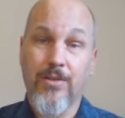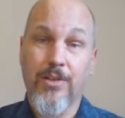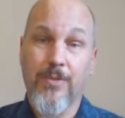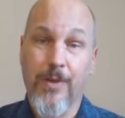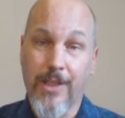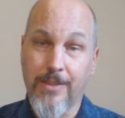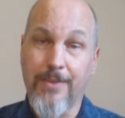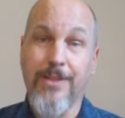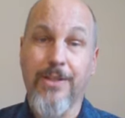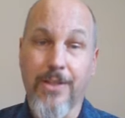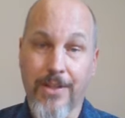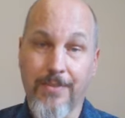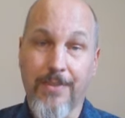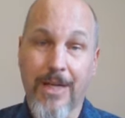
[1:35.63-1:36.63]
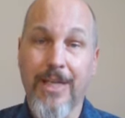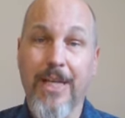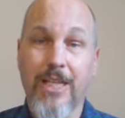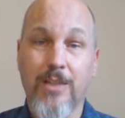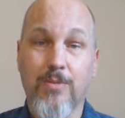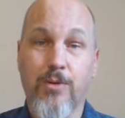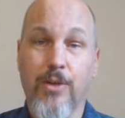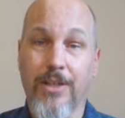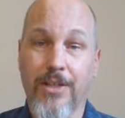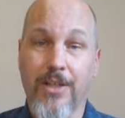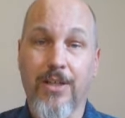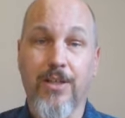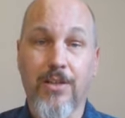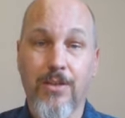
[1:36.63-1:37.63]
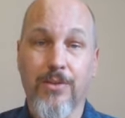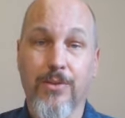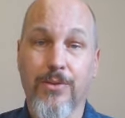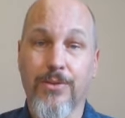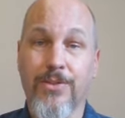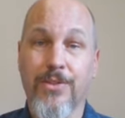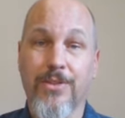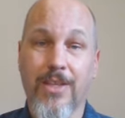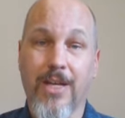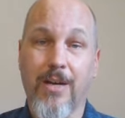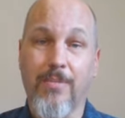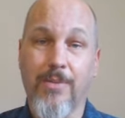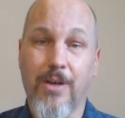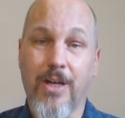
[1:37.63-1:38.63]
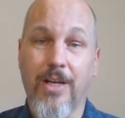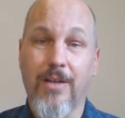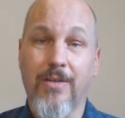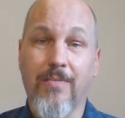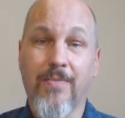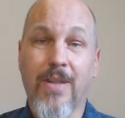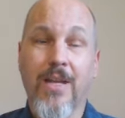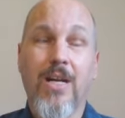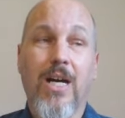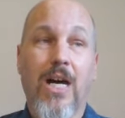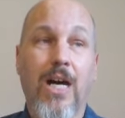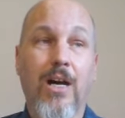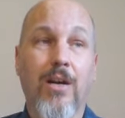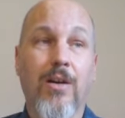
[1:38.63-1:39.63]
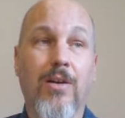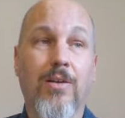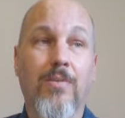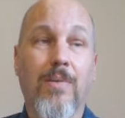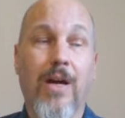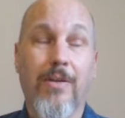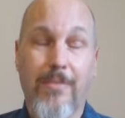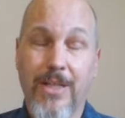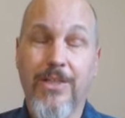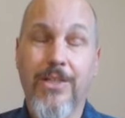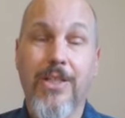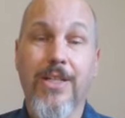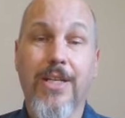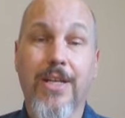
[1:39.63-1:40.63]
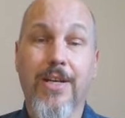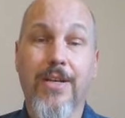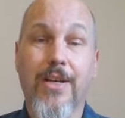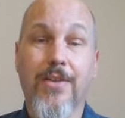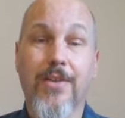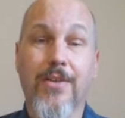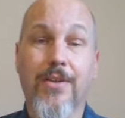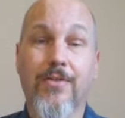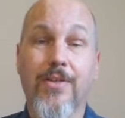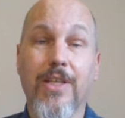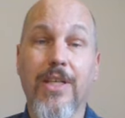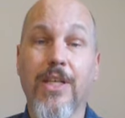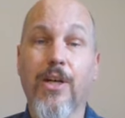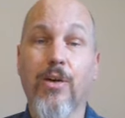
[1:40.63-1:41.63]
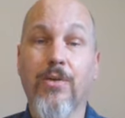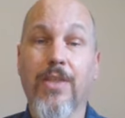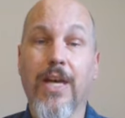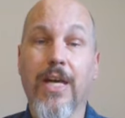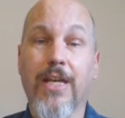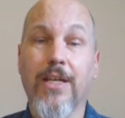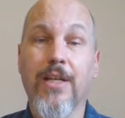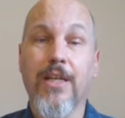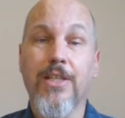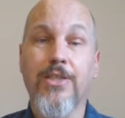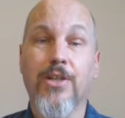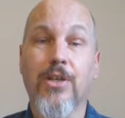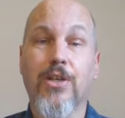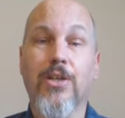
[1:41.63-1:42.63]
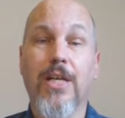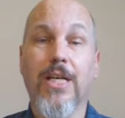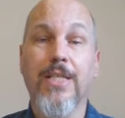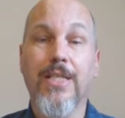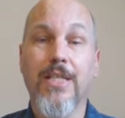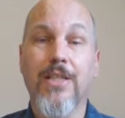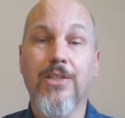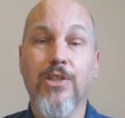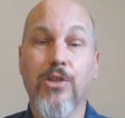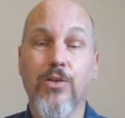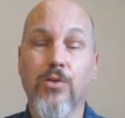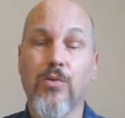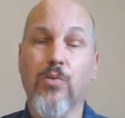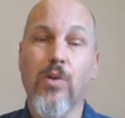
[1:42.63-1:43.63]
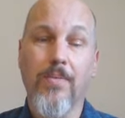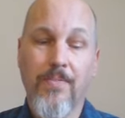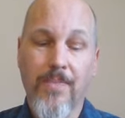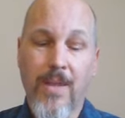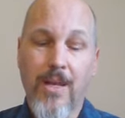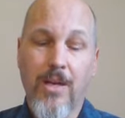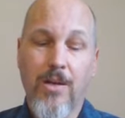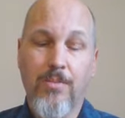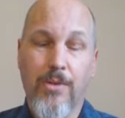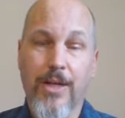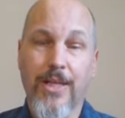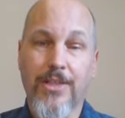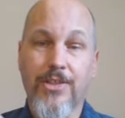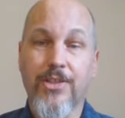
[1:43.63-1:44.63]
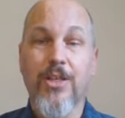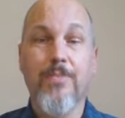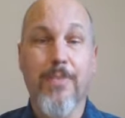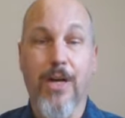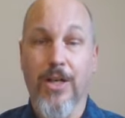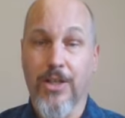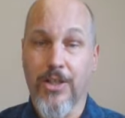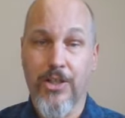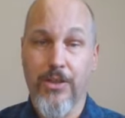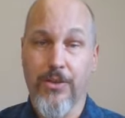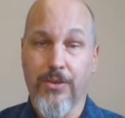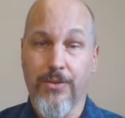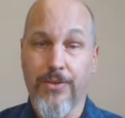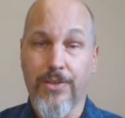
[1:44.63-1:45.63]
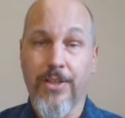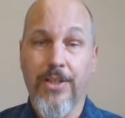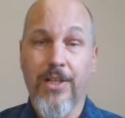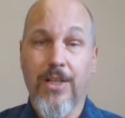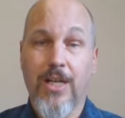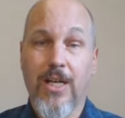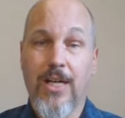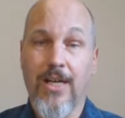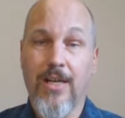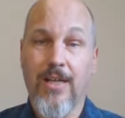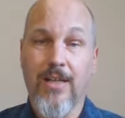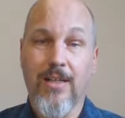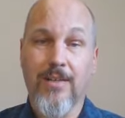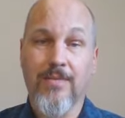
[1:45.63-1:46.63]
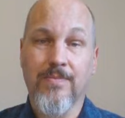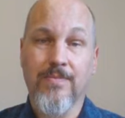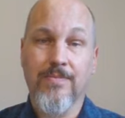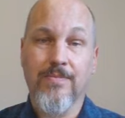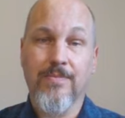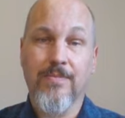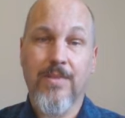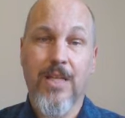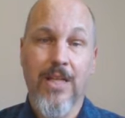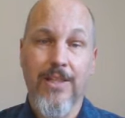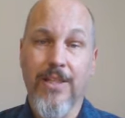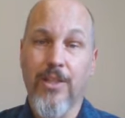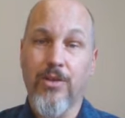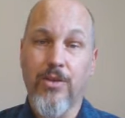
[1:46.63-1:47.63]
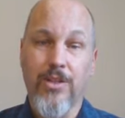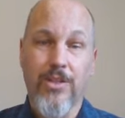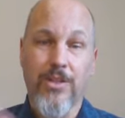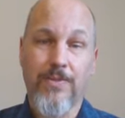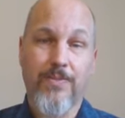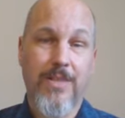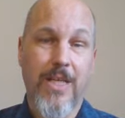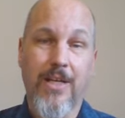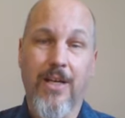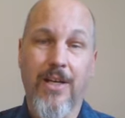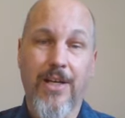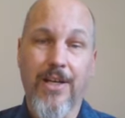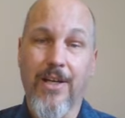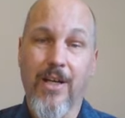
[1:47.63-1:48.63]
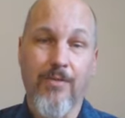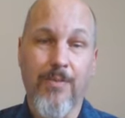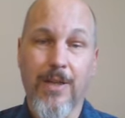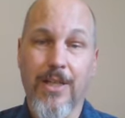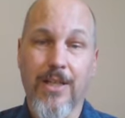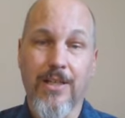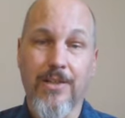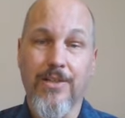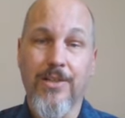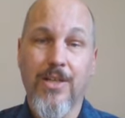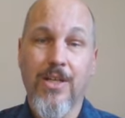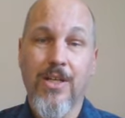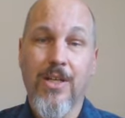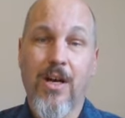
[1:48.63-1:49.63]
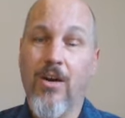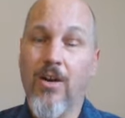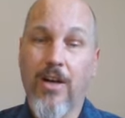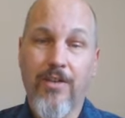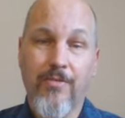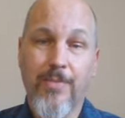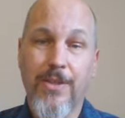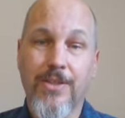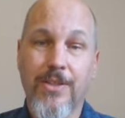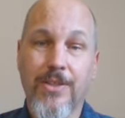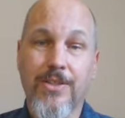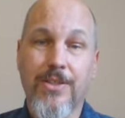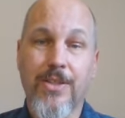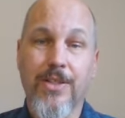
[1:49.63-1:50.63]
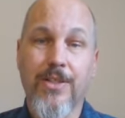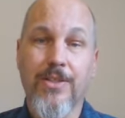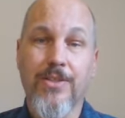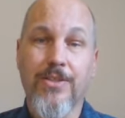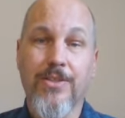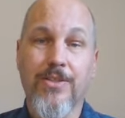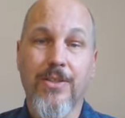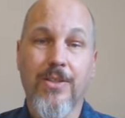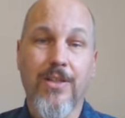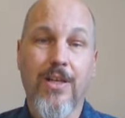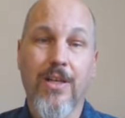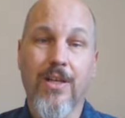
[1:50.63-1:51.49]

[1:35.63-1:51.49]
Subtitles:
which brings me to my next point, the clothes that I brought. I mentioned in another video that it's a good idea to bring slip-on shoes, kind that you can just take on and off, because a lot of businesses,